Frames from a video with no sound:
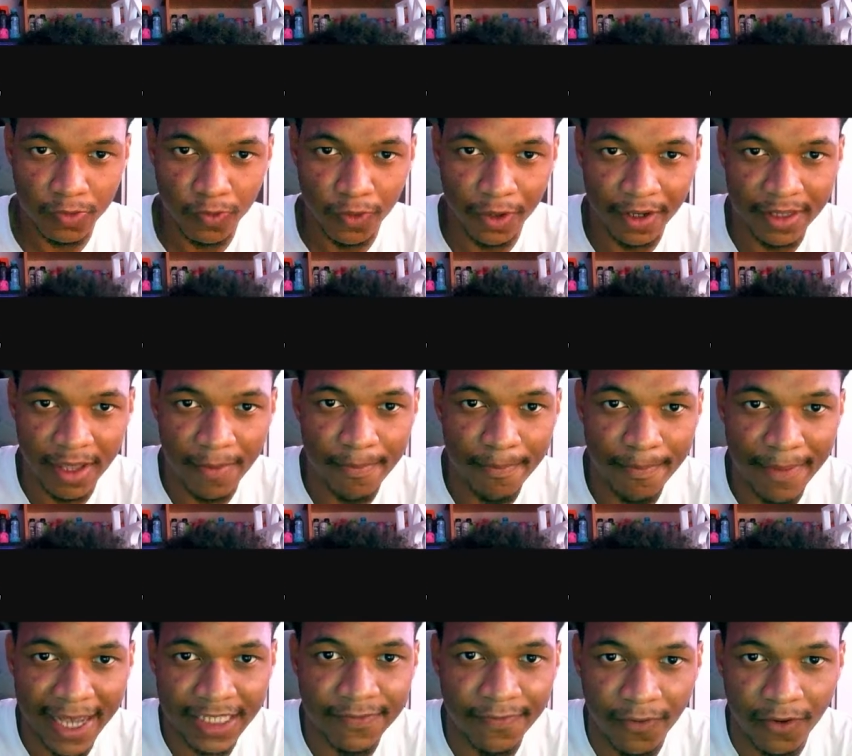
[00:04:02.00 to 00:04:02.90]
one of the
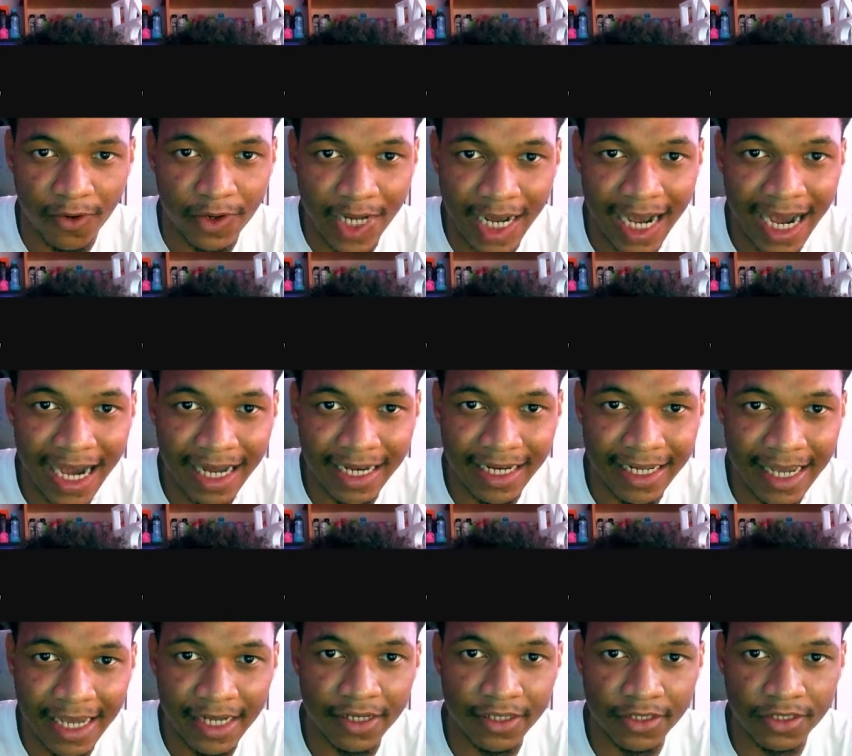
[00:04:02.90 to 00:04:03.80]
best Fortnite highlight
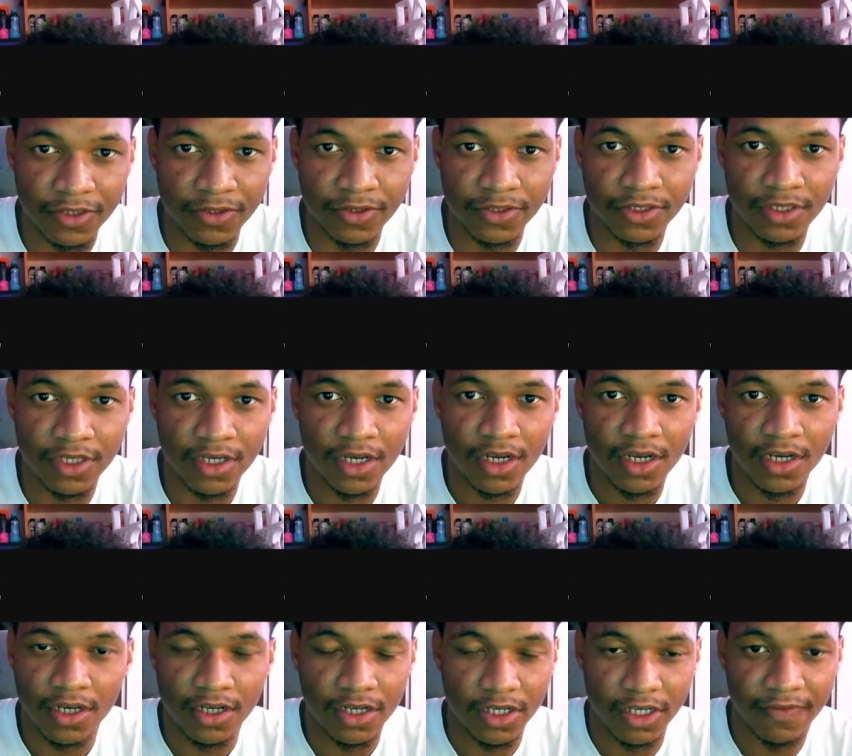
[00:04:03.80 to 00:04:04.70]
editors.
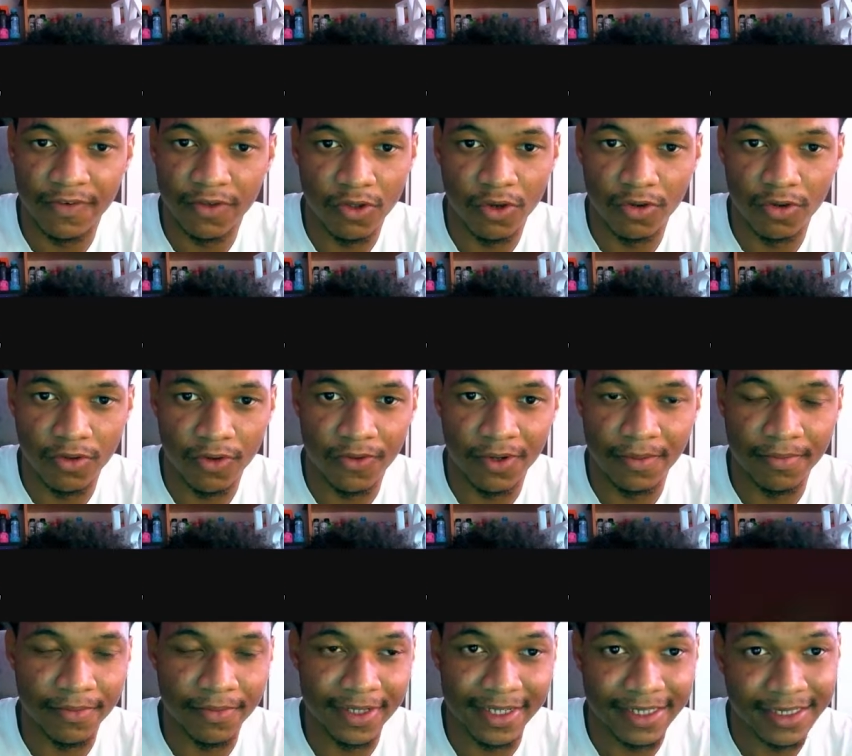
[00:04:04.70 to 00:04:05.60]
If you don't know
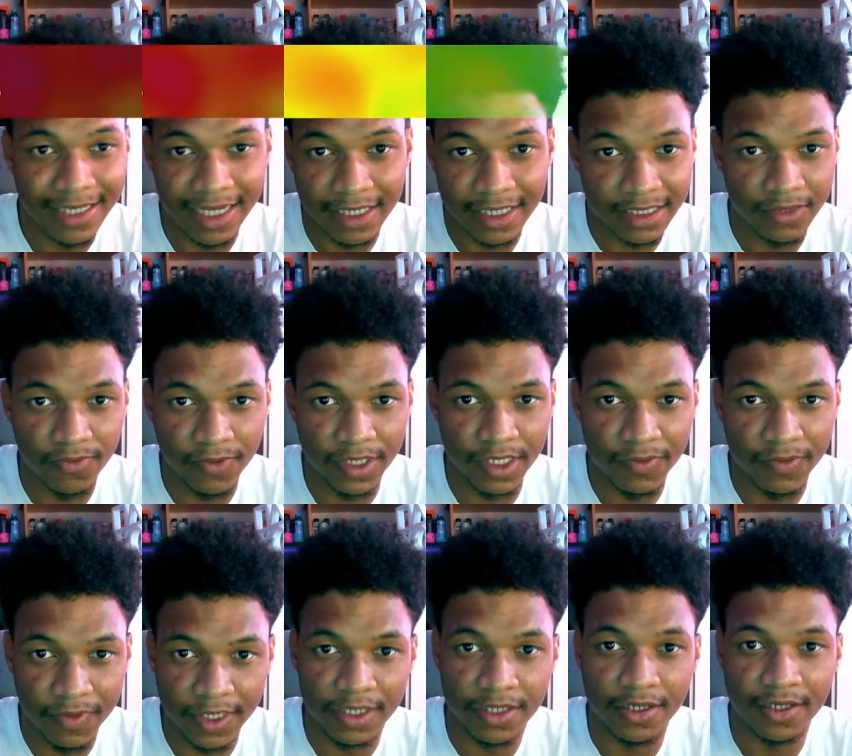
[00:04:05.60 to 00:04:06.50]
him, he's actually really
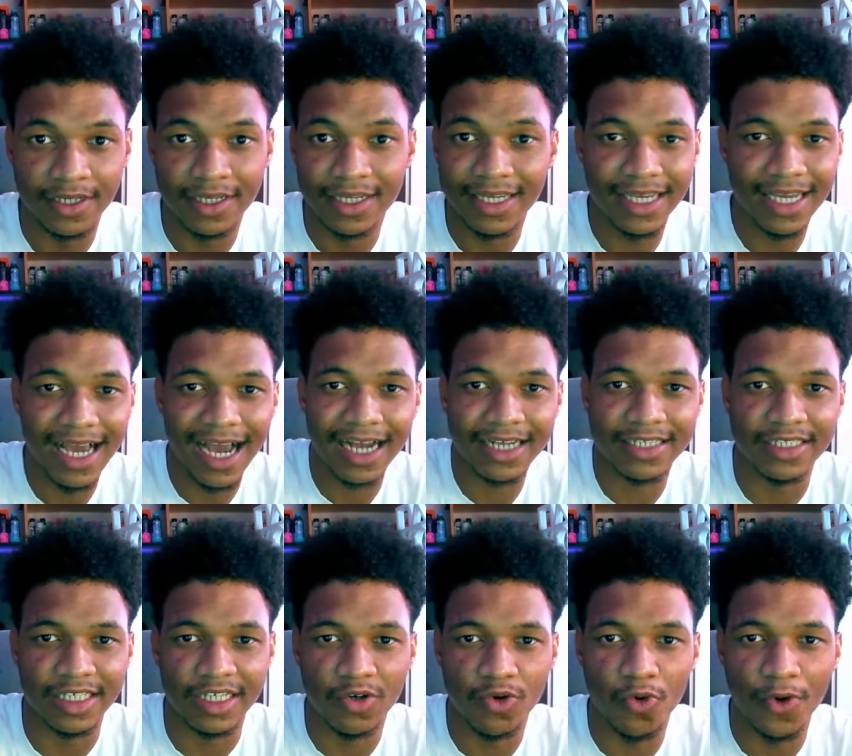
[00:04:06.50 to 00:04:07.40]
really good. He
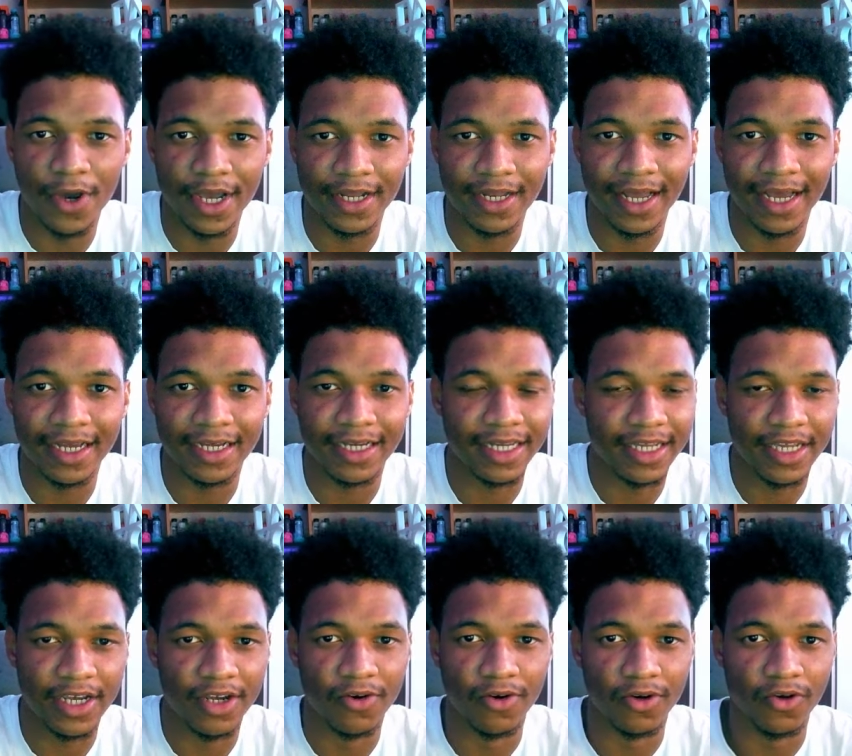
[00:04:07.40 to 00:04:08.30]
actually quit like a
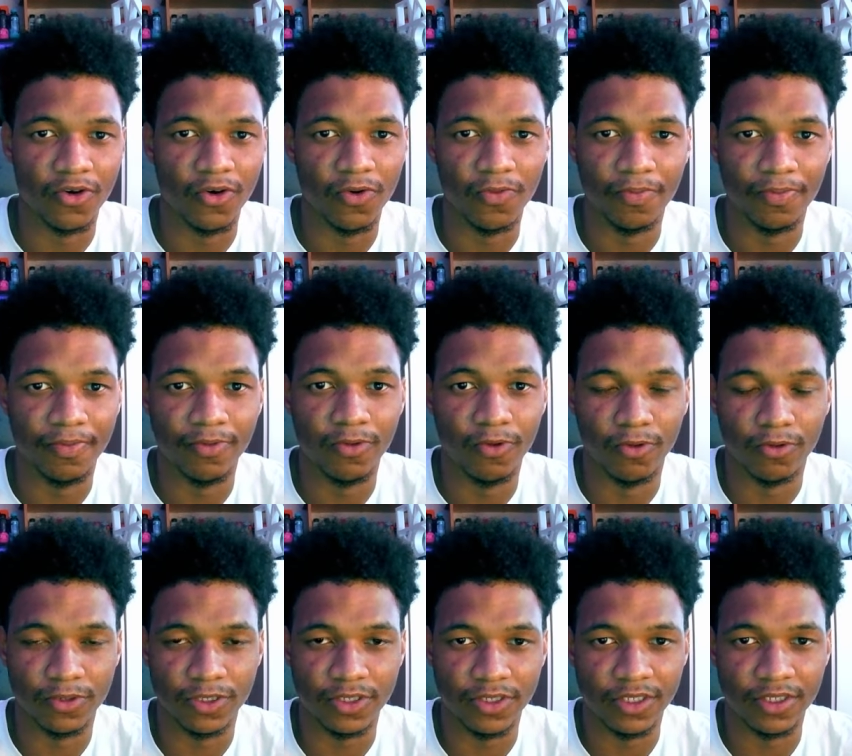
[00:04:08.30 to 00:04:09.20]
year ago or
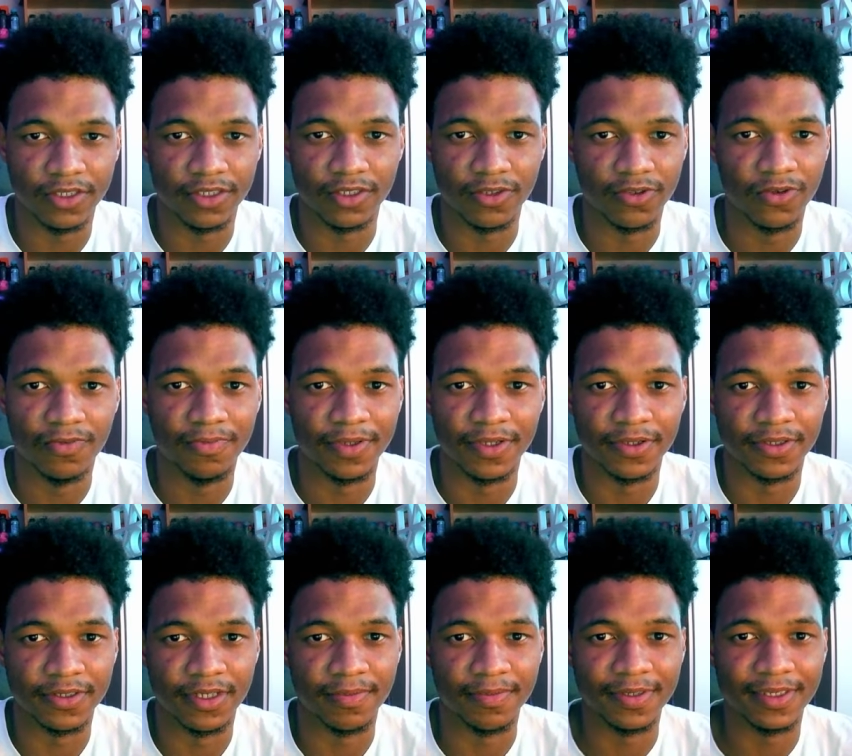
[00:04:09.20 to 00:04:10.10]
two years ago
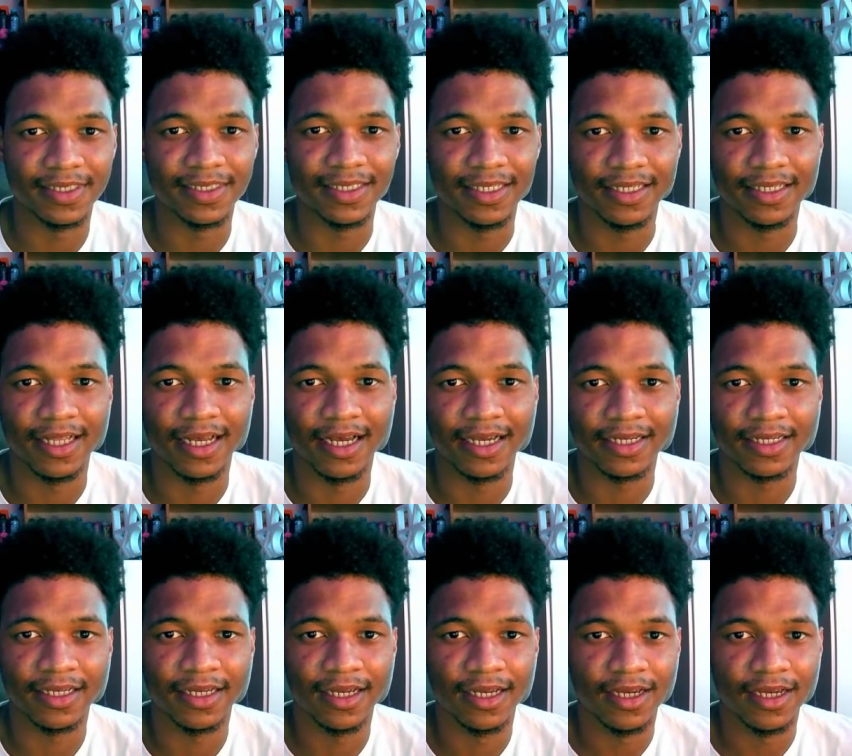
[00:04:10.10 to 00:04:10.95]
because obviously like